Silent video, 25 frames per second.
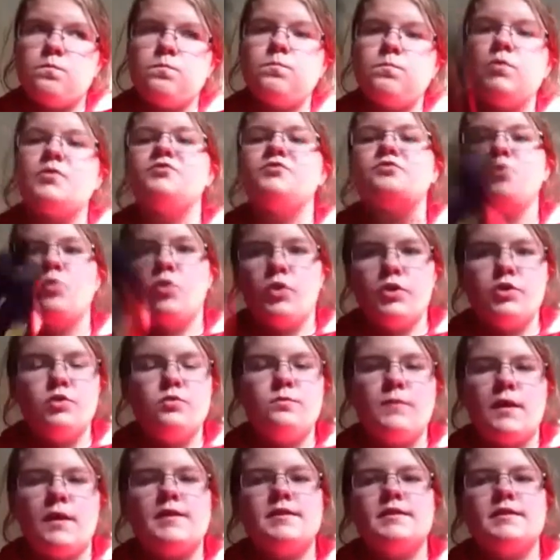
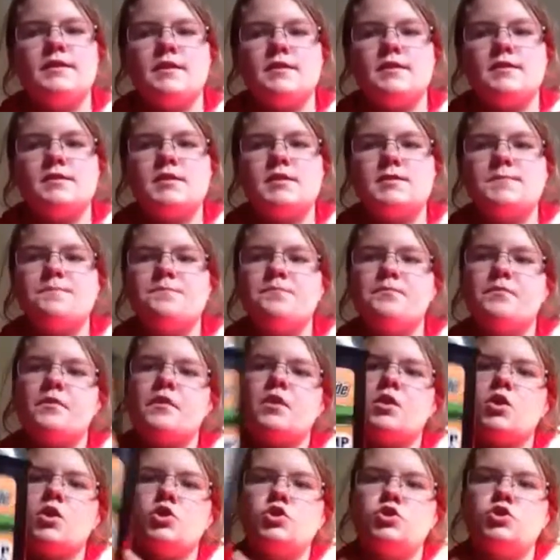make this,
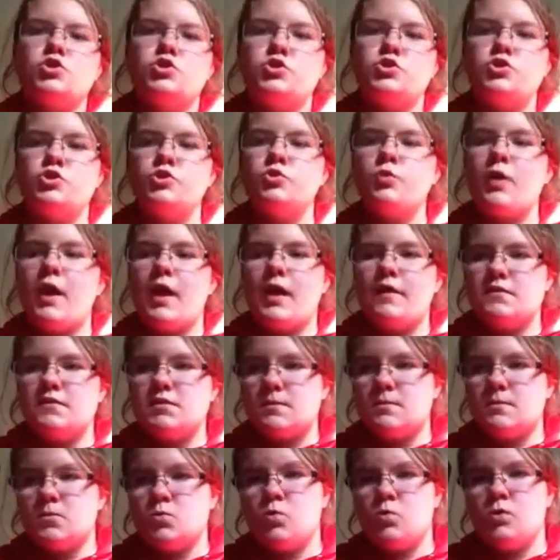do have
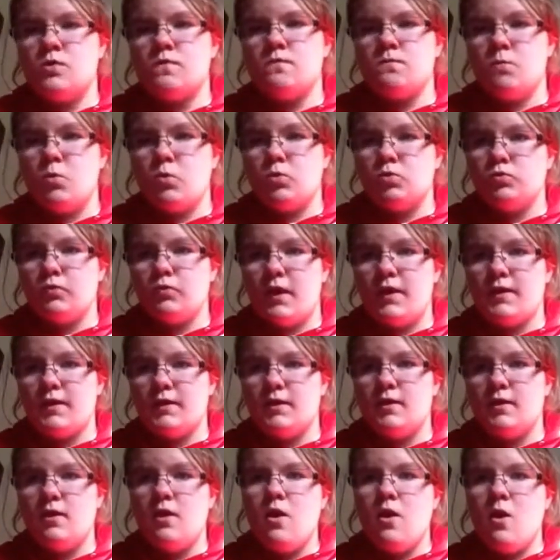some sort of mold
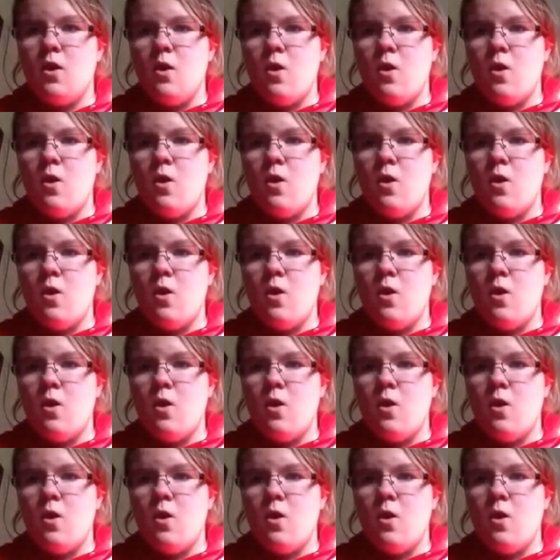ready,